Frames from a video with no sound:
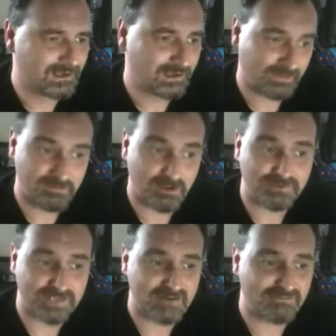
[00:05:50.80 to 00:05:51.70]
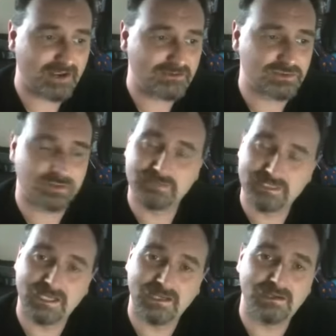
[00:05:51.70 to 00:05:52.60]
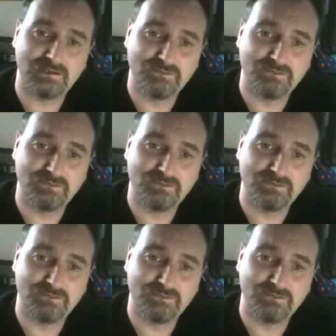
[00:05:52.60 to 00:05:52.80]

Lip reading: like they've gone 10 rounds with a particularly